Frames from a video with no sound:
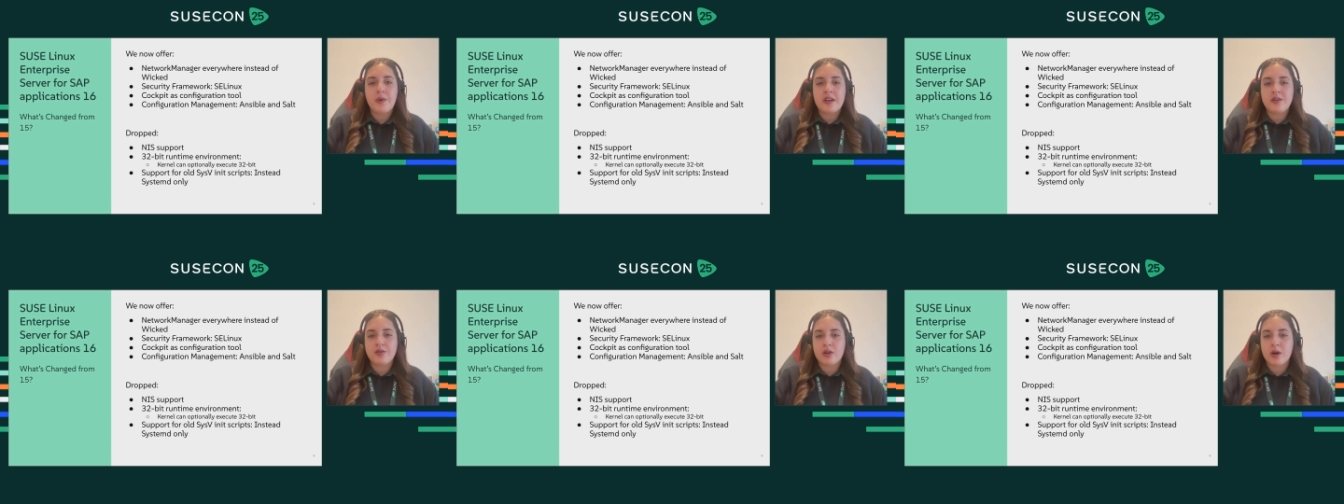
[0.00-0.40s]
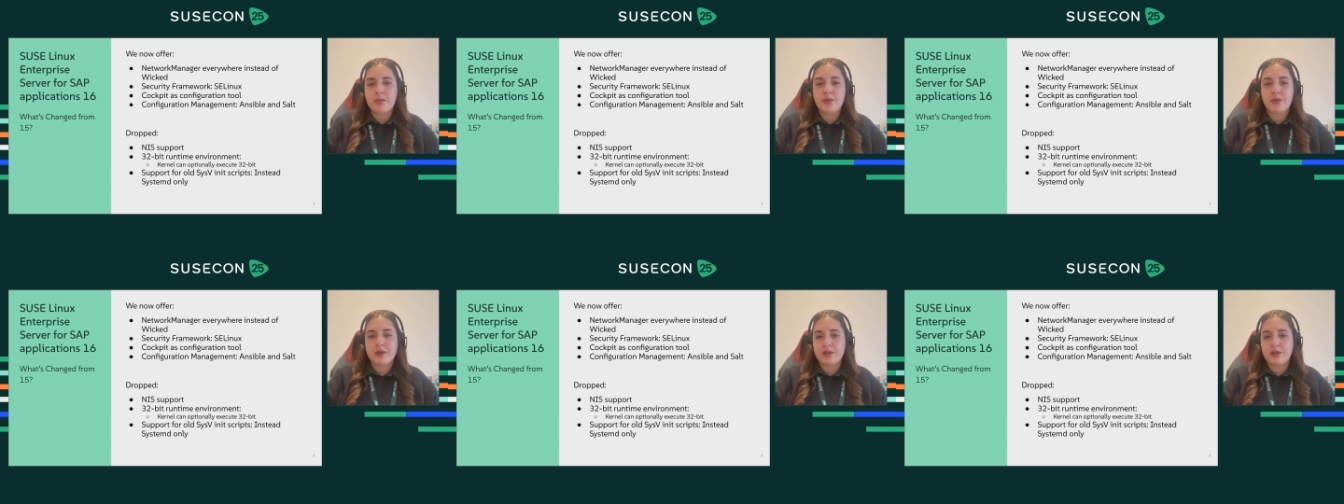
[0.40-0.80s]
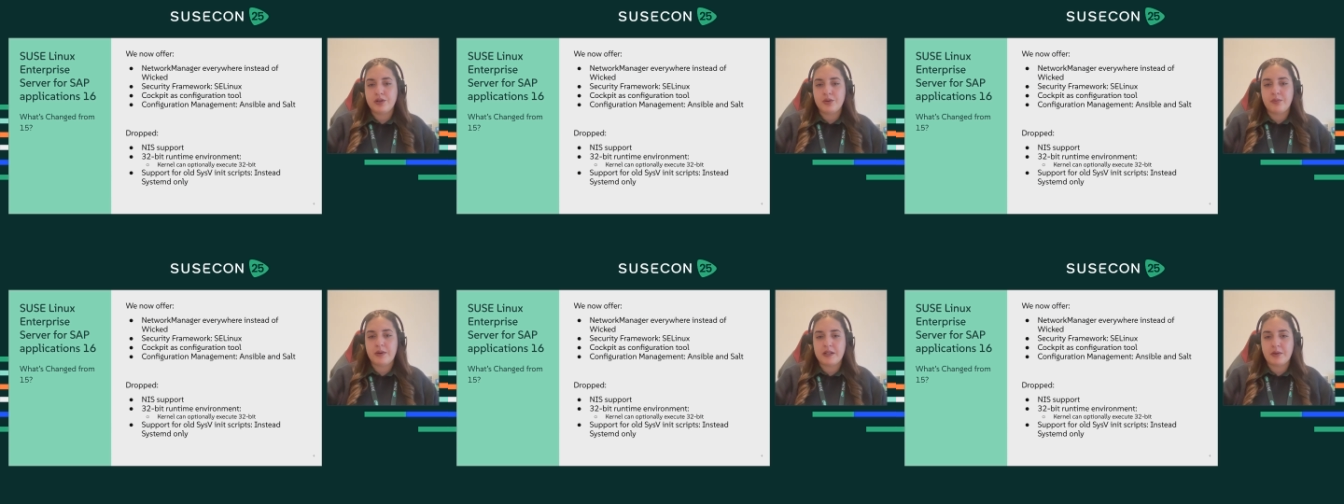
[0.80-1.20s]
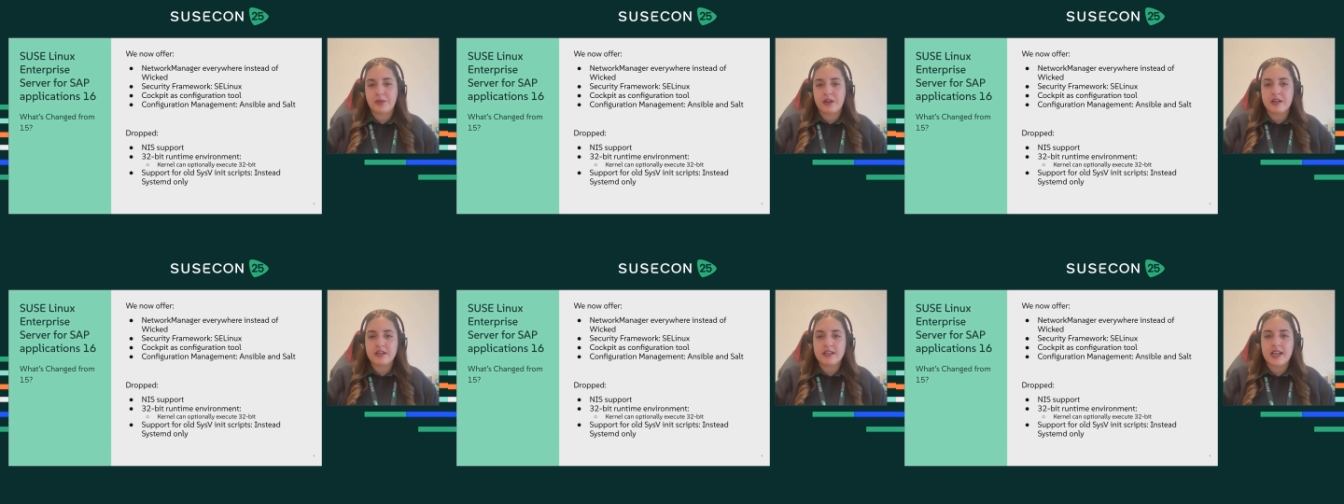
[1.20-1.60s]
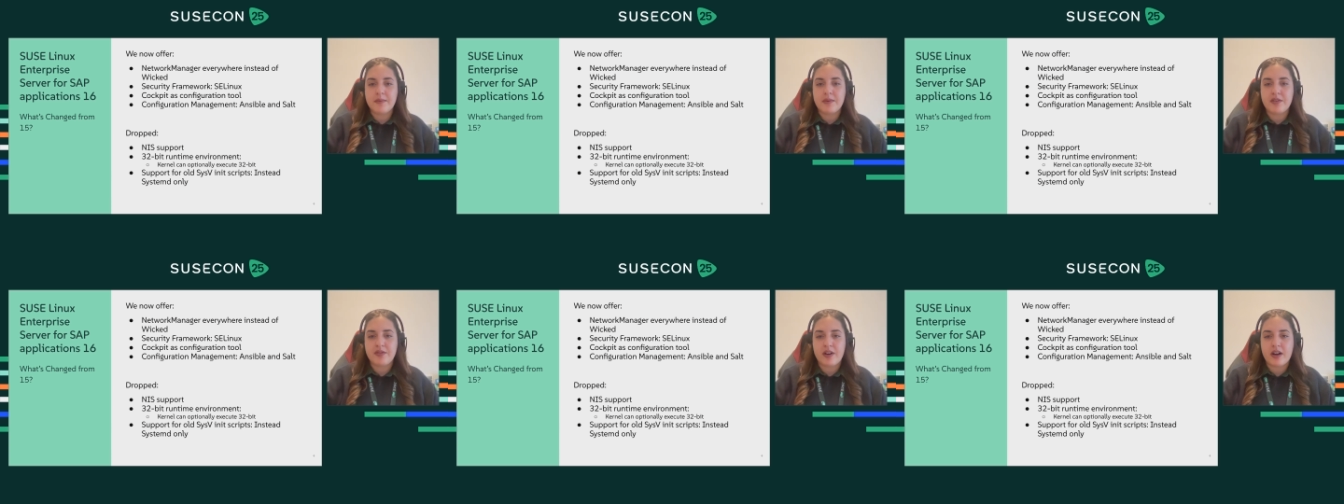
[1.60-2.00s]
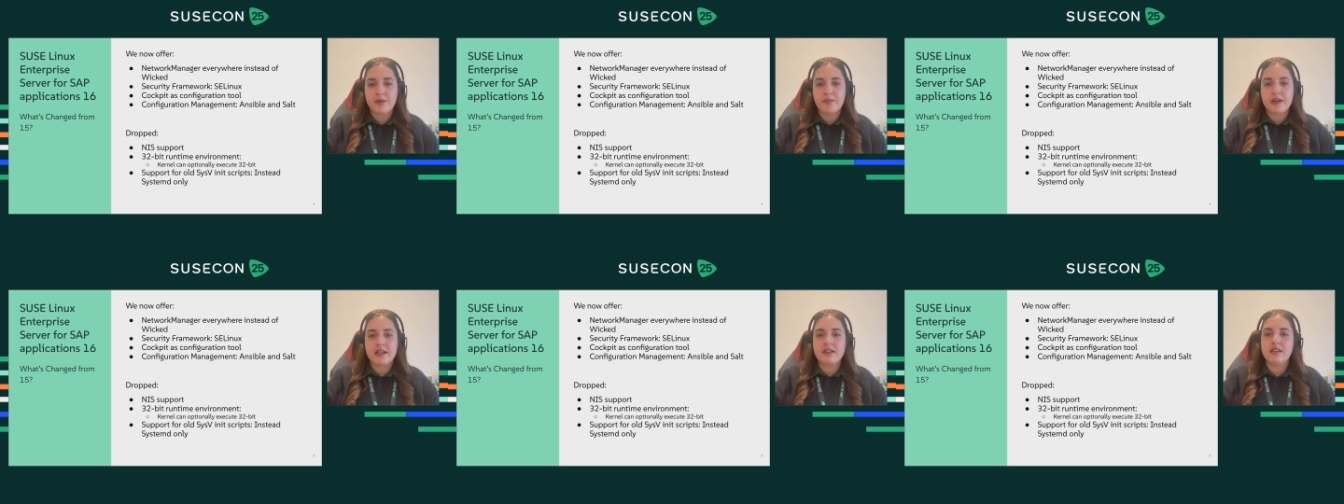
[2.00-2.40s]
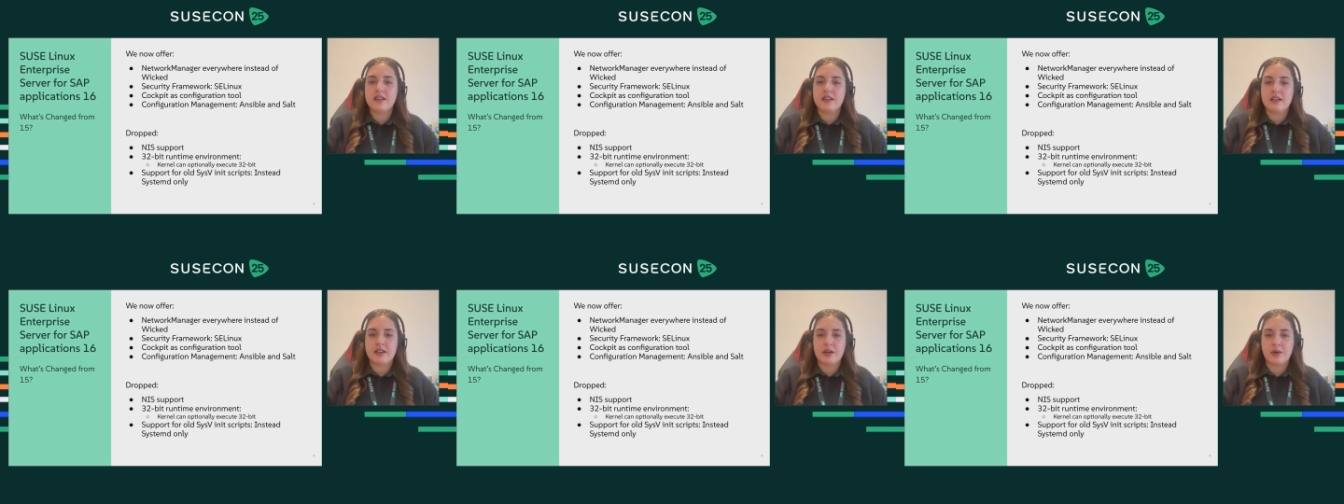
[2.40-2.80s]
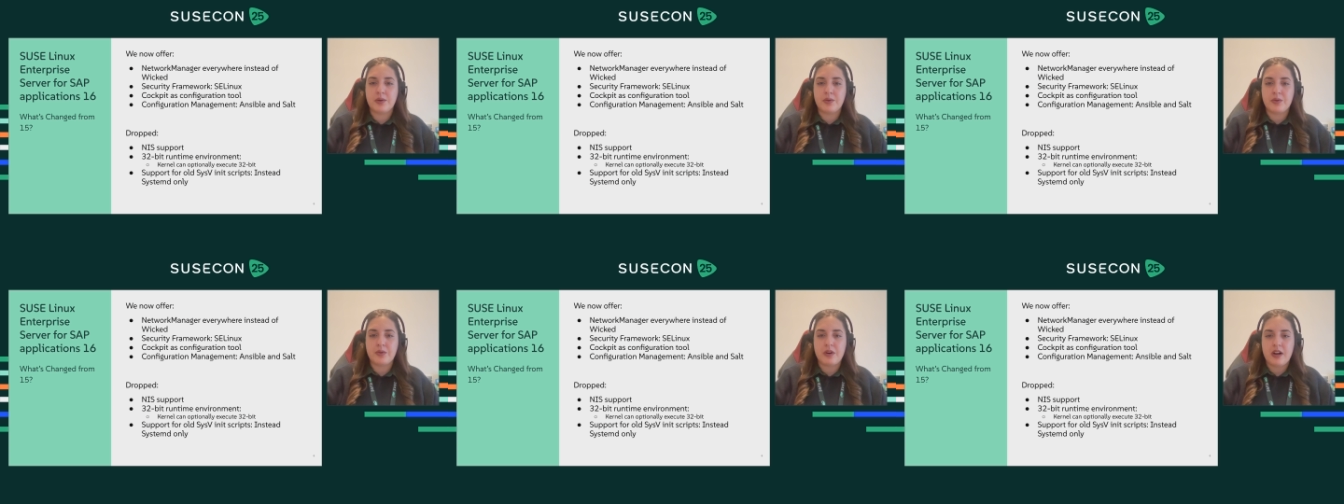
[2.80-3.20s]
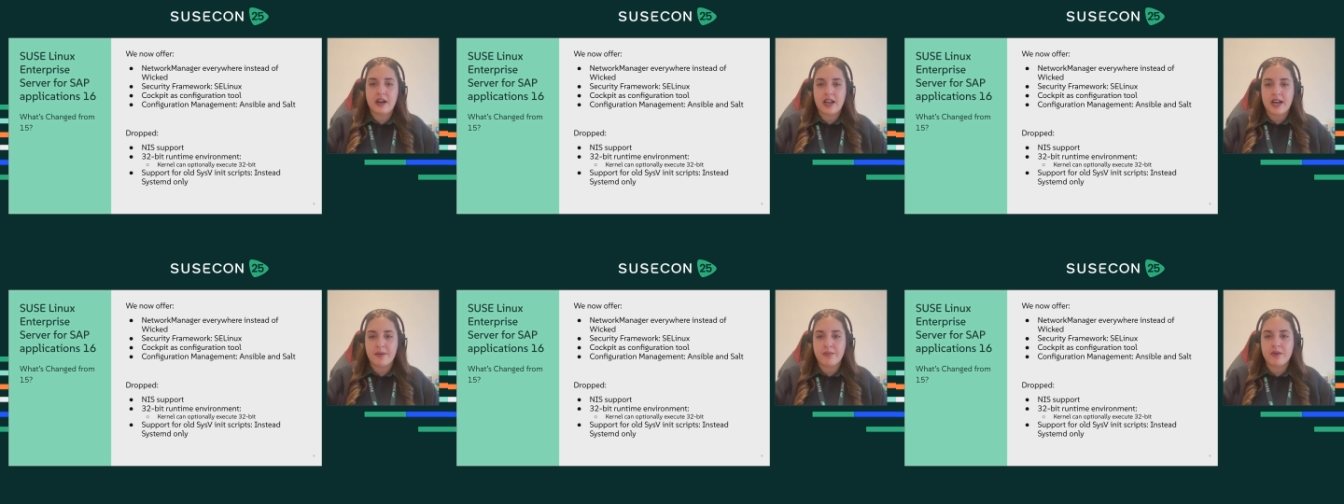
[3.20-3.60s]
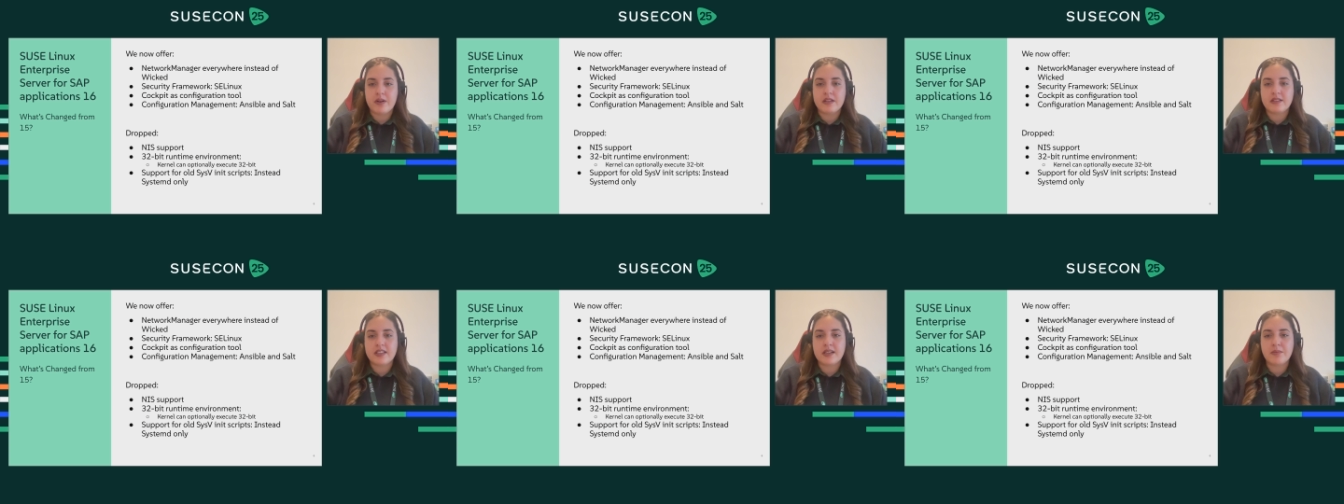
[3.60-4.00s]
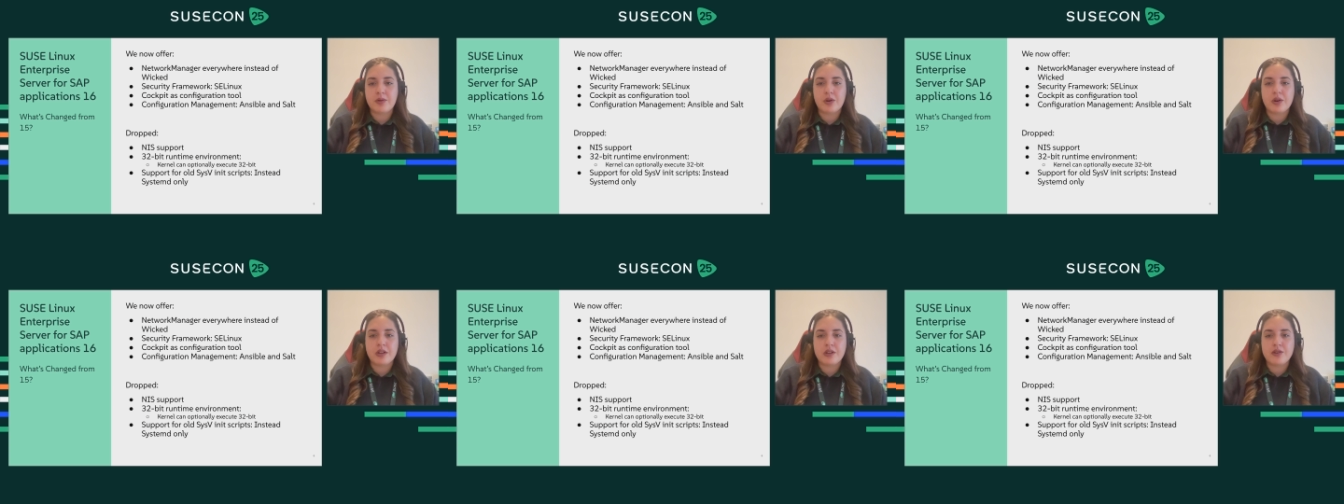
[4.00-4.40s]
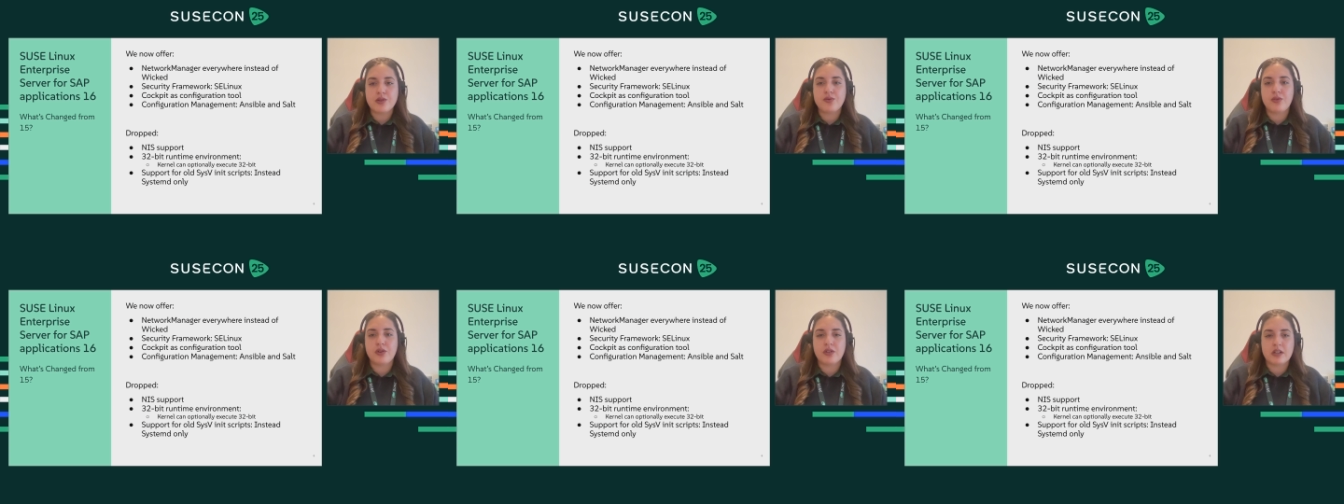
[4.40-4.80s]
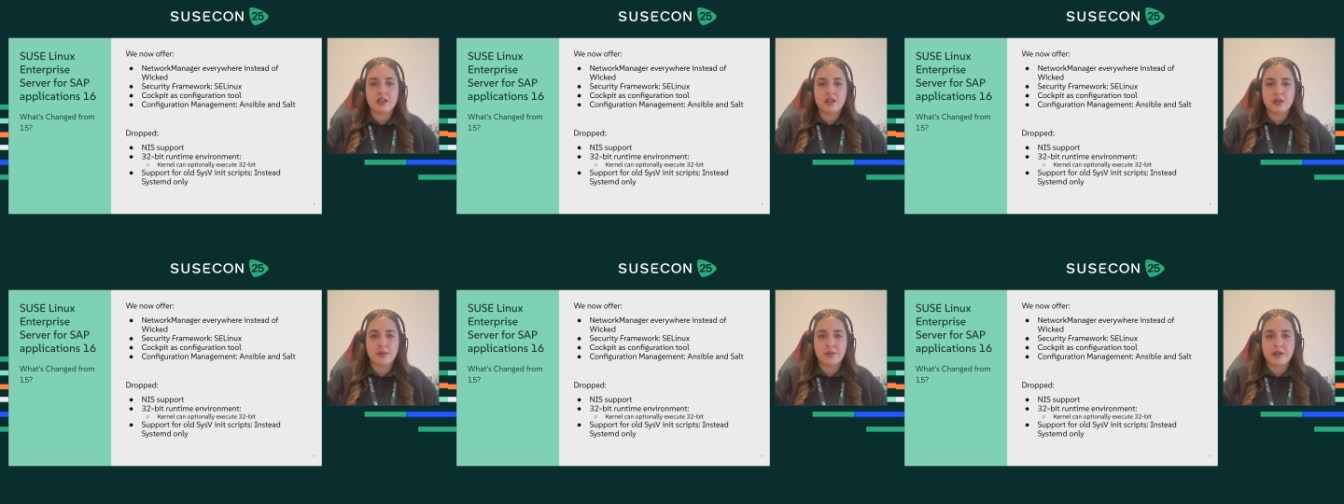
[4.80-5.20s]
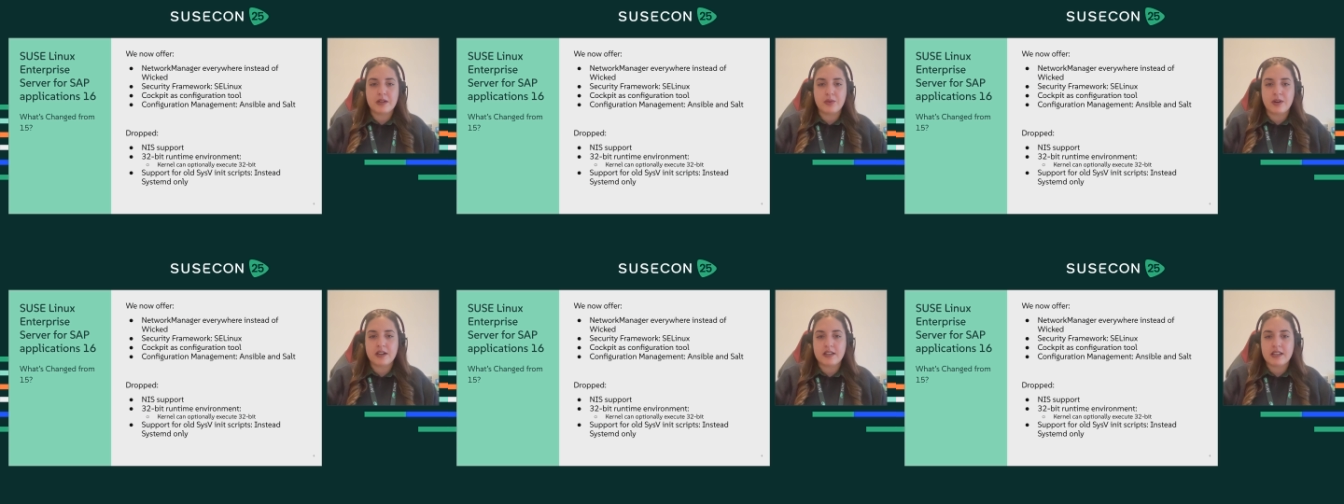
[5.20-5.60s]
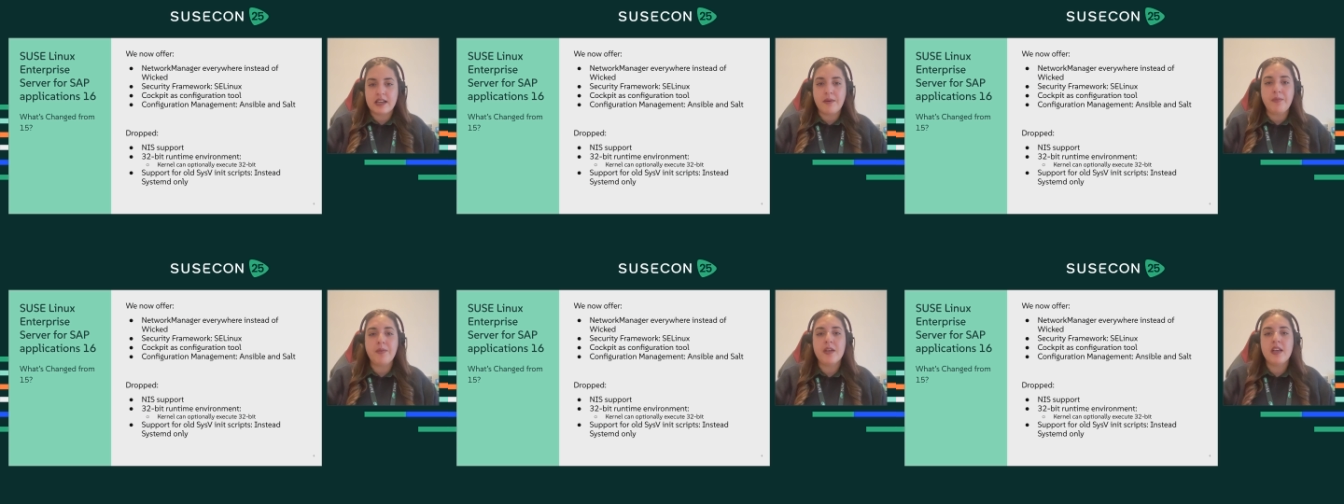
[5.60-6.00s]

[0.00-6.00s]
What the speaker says: We dropped 32-bit runtime environment, no libraries anymore used for 32-bit runtime,